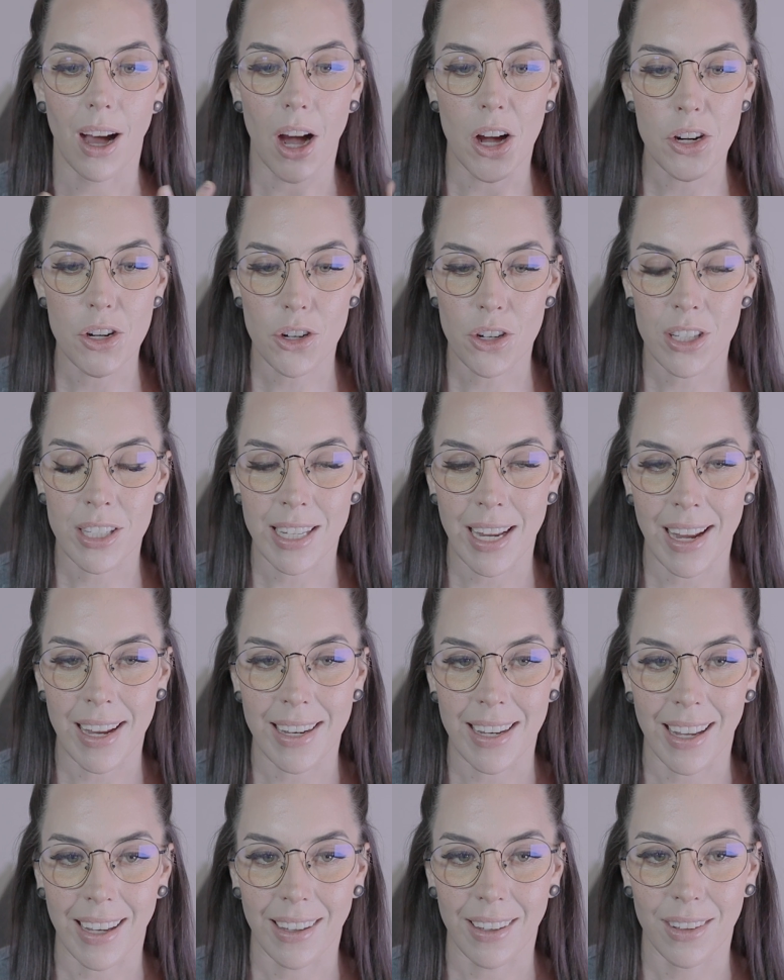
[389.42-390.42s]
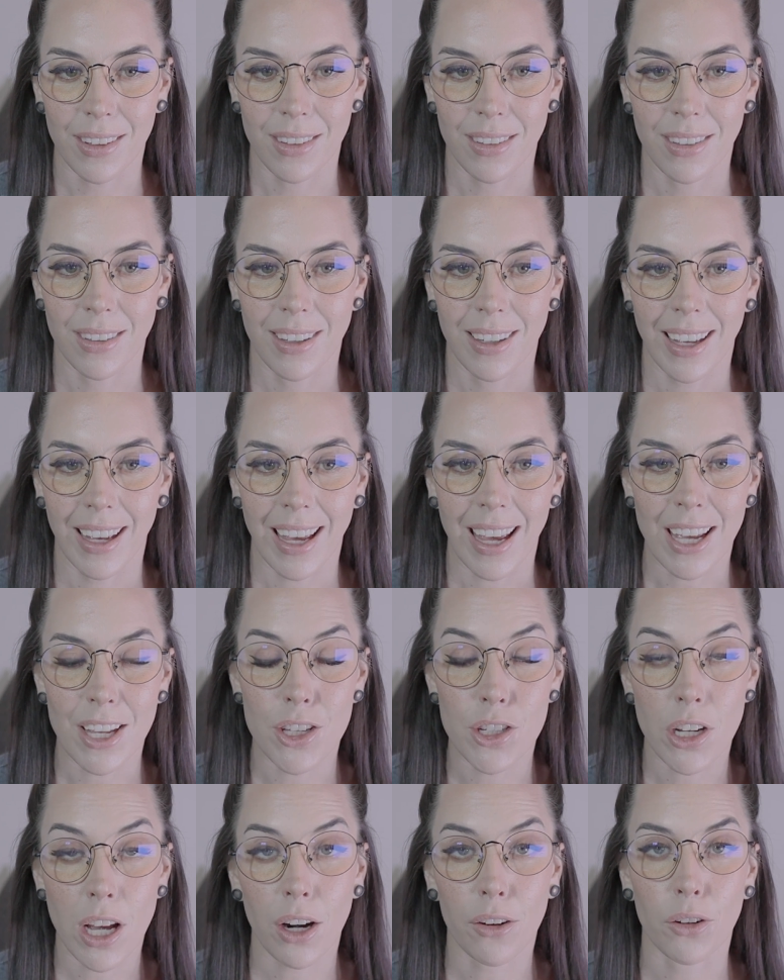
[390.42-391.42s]
understanding.
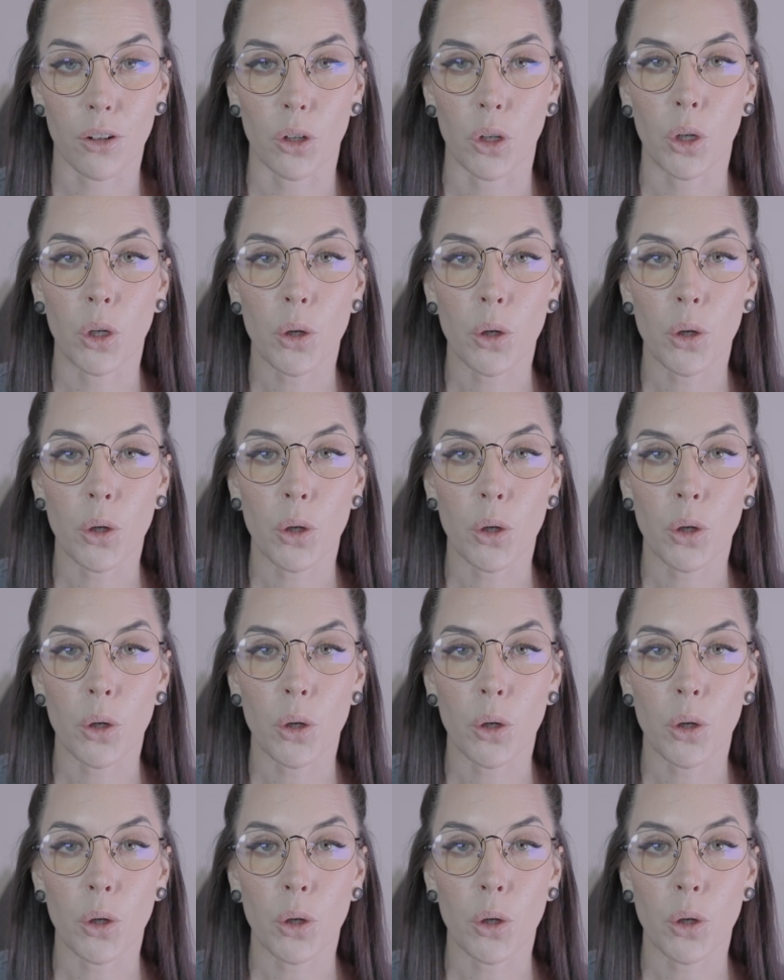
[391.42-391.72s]
In general,